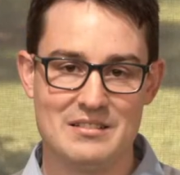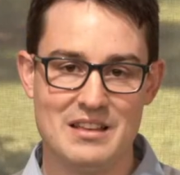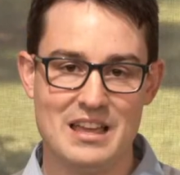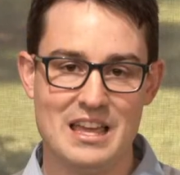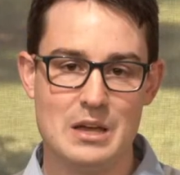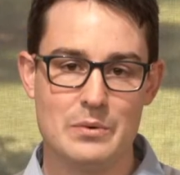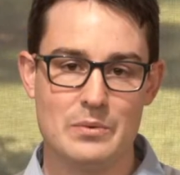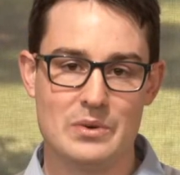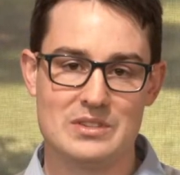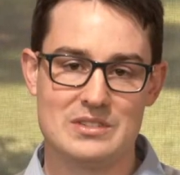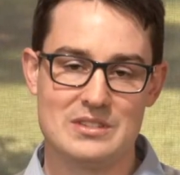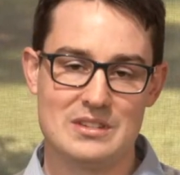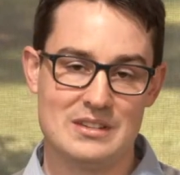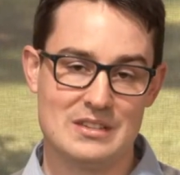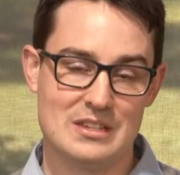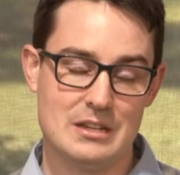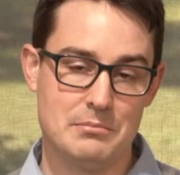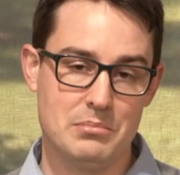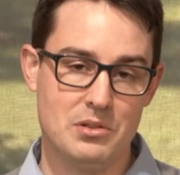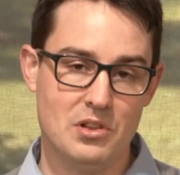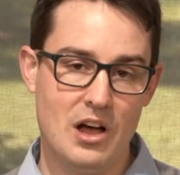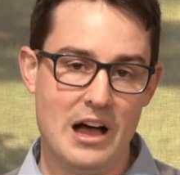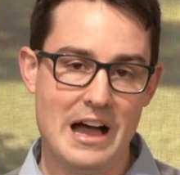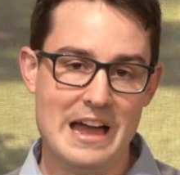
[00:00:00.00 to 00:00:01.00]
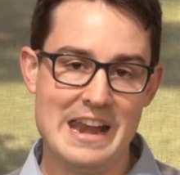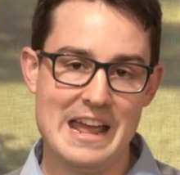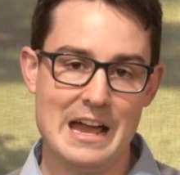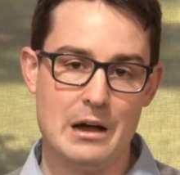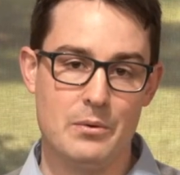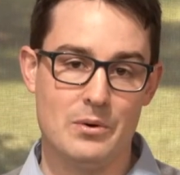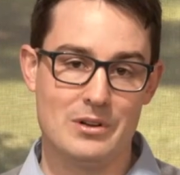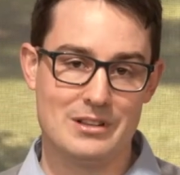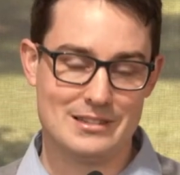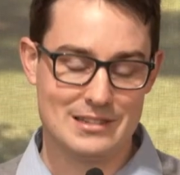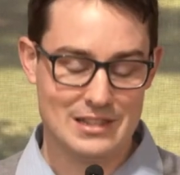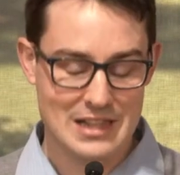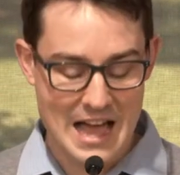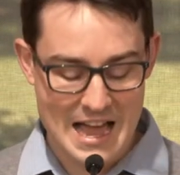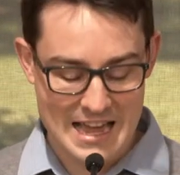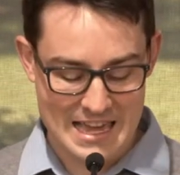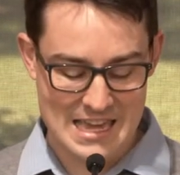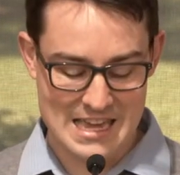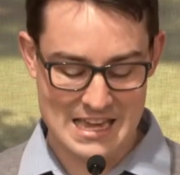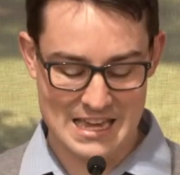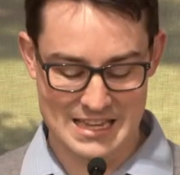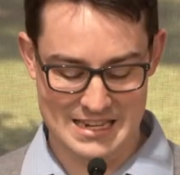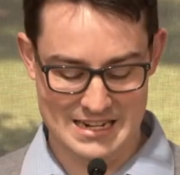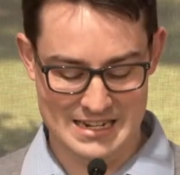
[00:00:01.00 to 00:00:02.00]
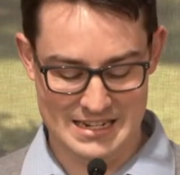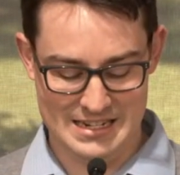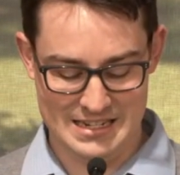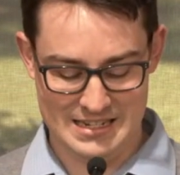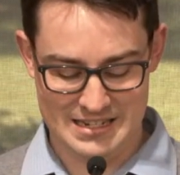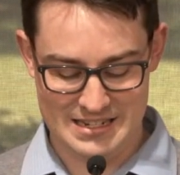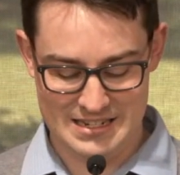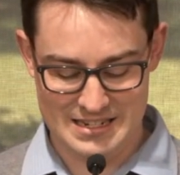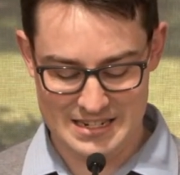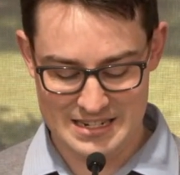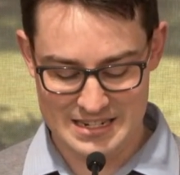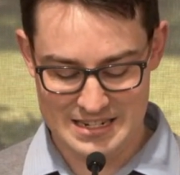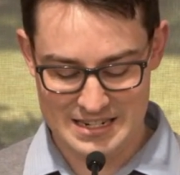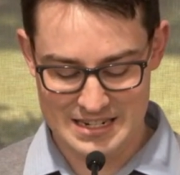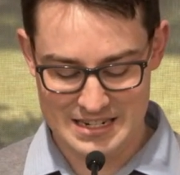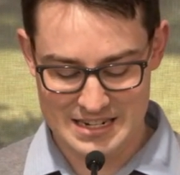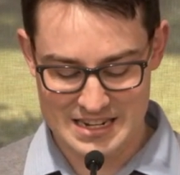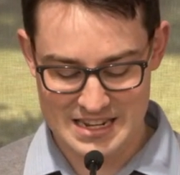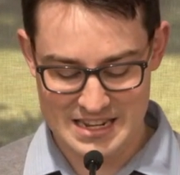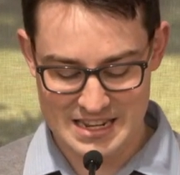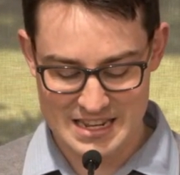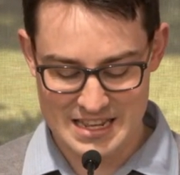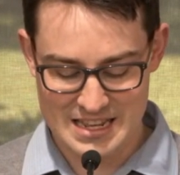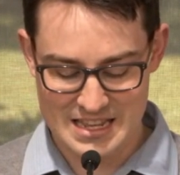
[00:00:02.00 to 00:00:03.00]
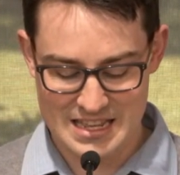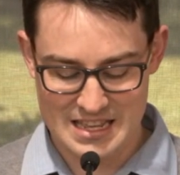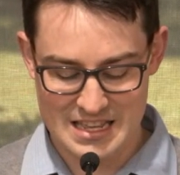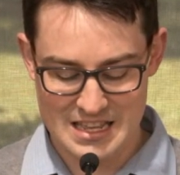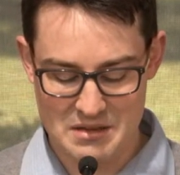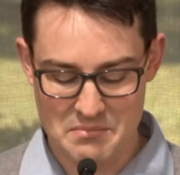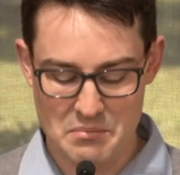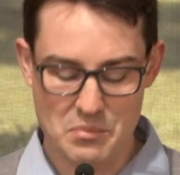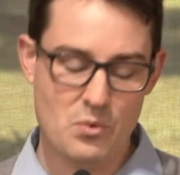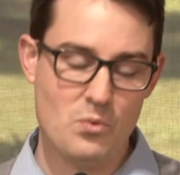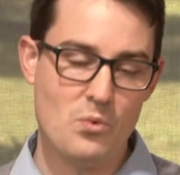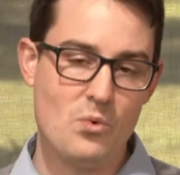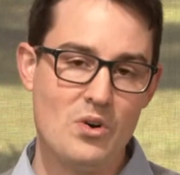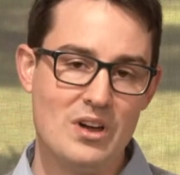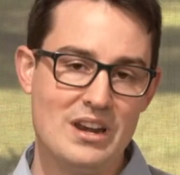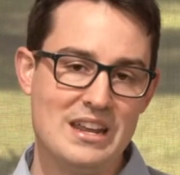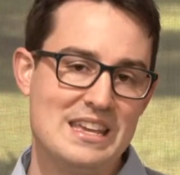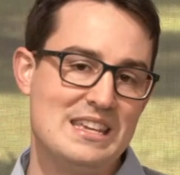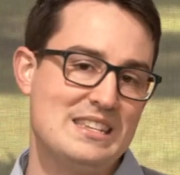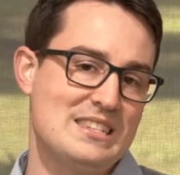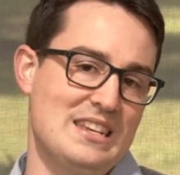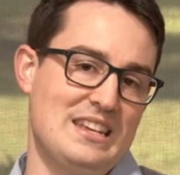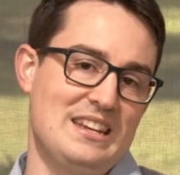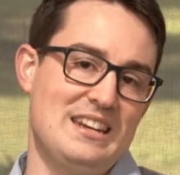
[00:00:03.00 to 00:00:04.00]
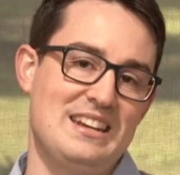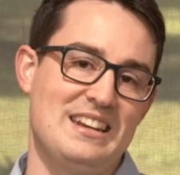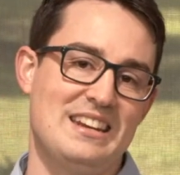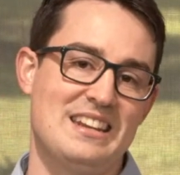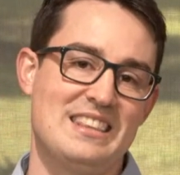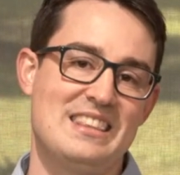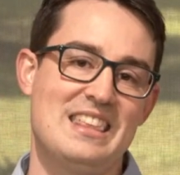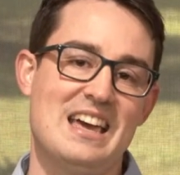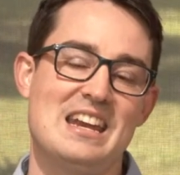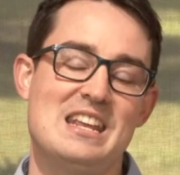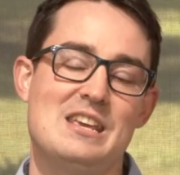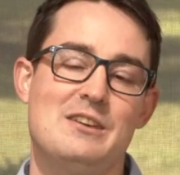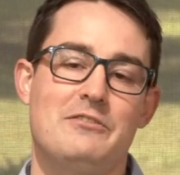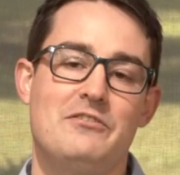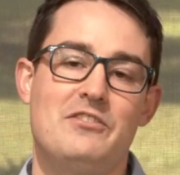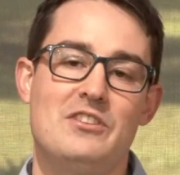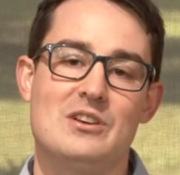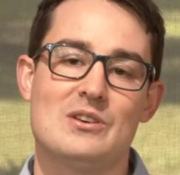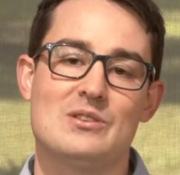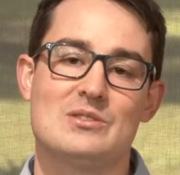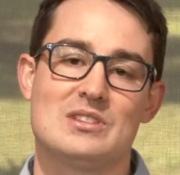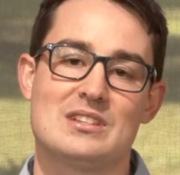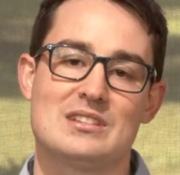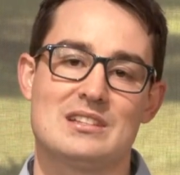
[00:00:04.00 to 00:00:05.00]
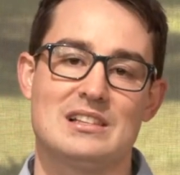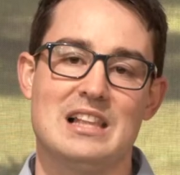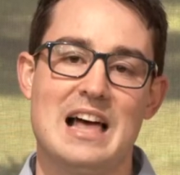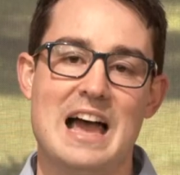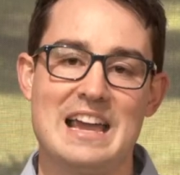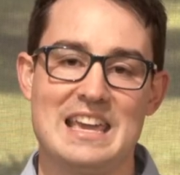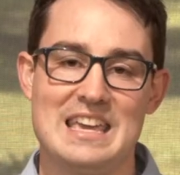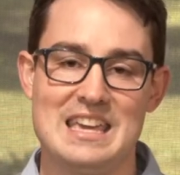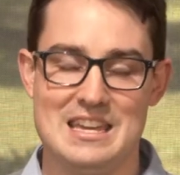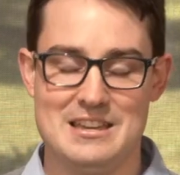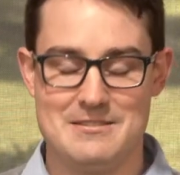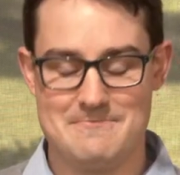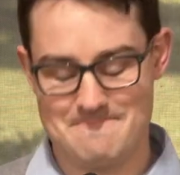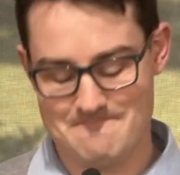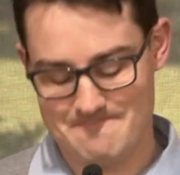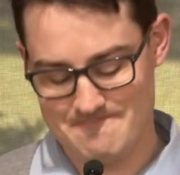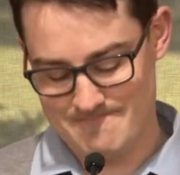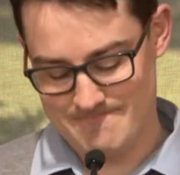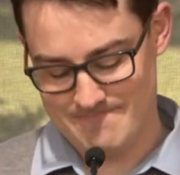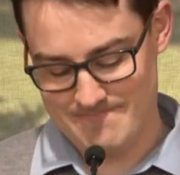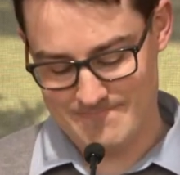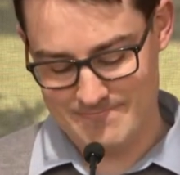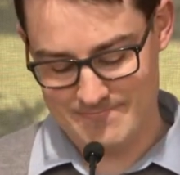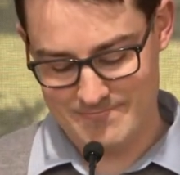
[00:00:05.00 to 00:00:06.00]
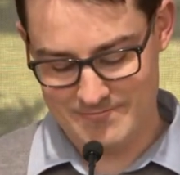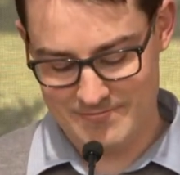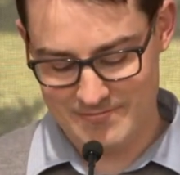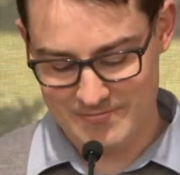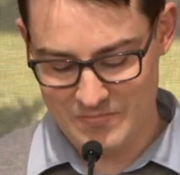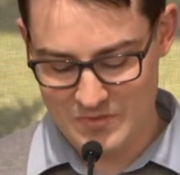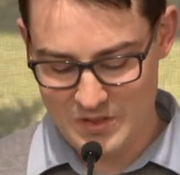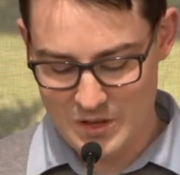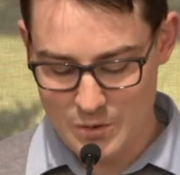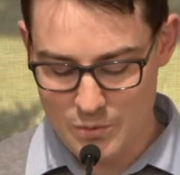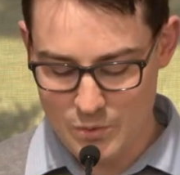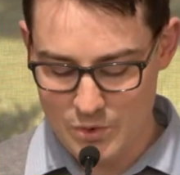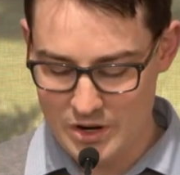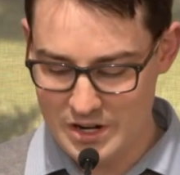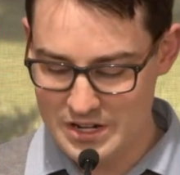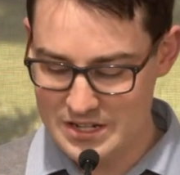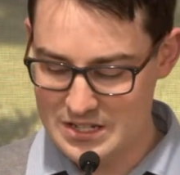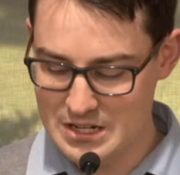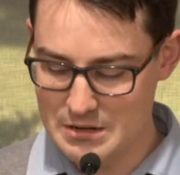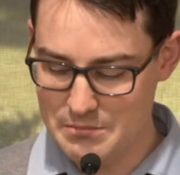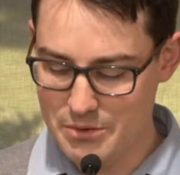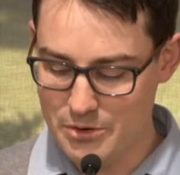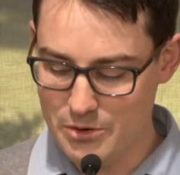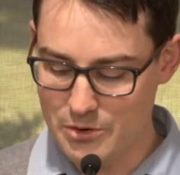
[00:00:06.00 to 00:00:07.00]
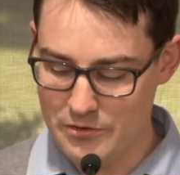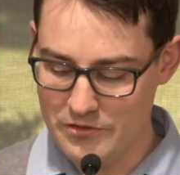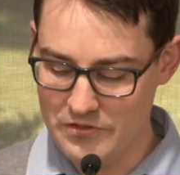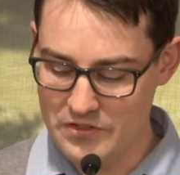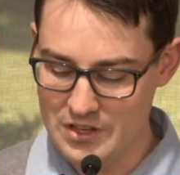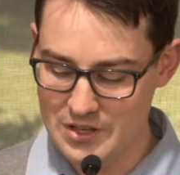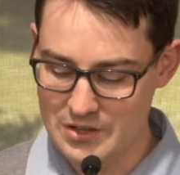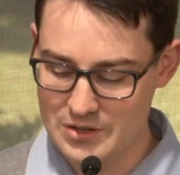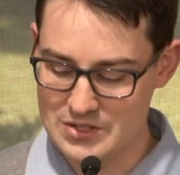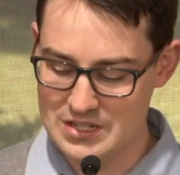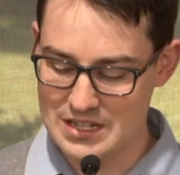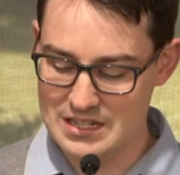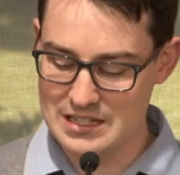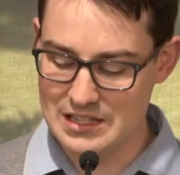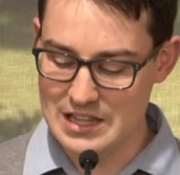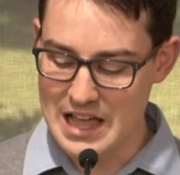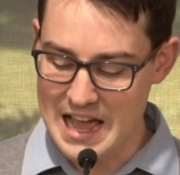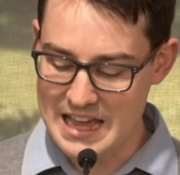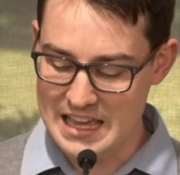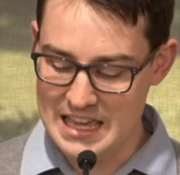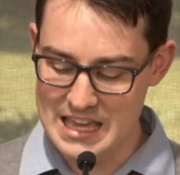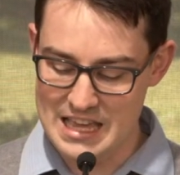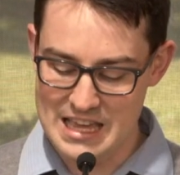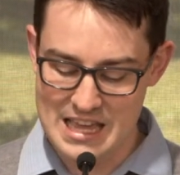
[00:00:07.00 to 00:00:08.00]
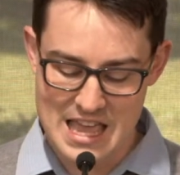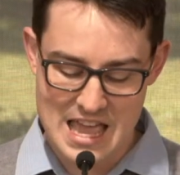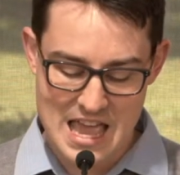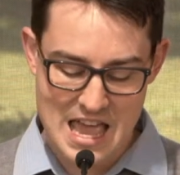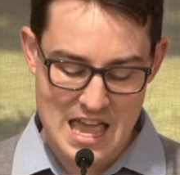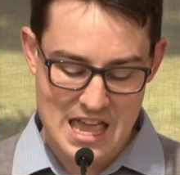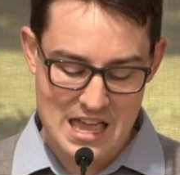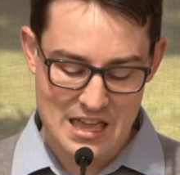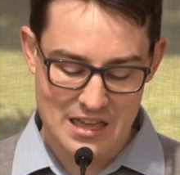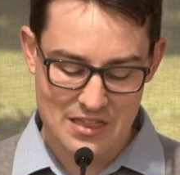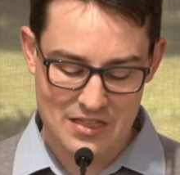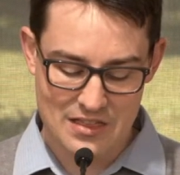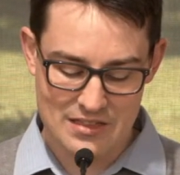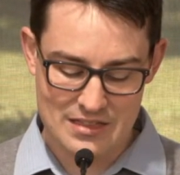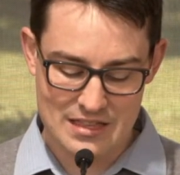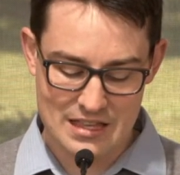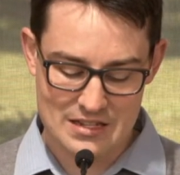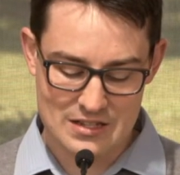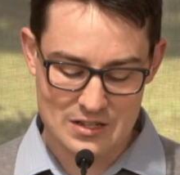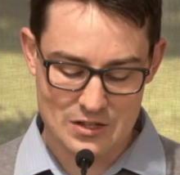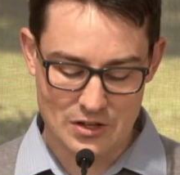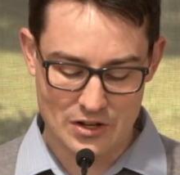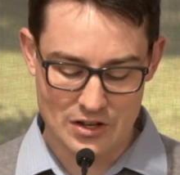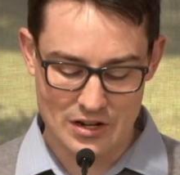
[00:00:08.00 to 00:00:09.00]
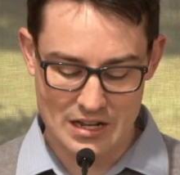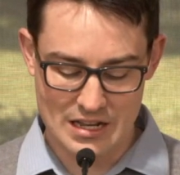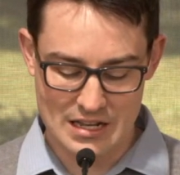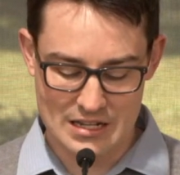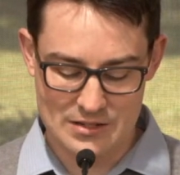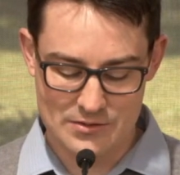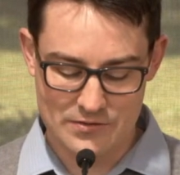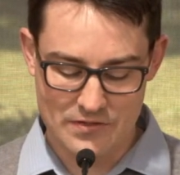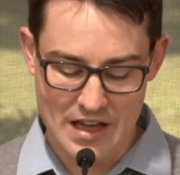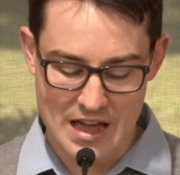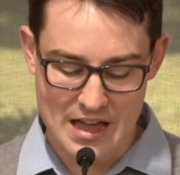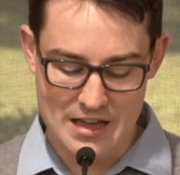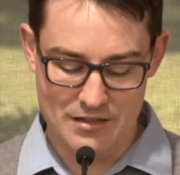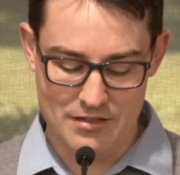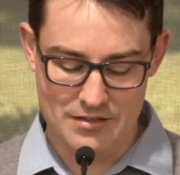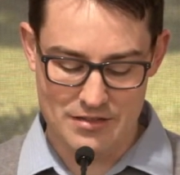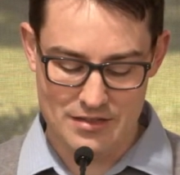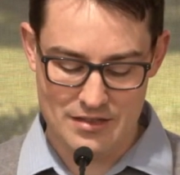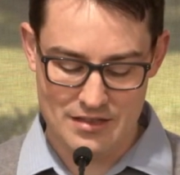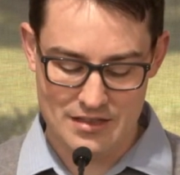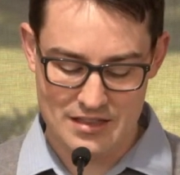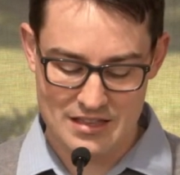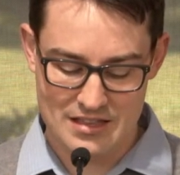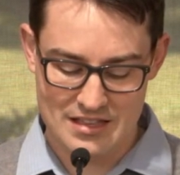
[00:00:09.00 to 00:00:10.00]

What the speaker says: He wants to supply now what's lacking in it. But what is it that he feels is lacking? What is it Paul feels is lacking in the Thessalonians' faith?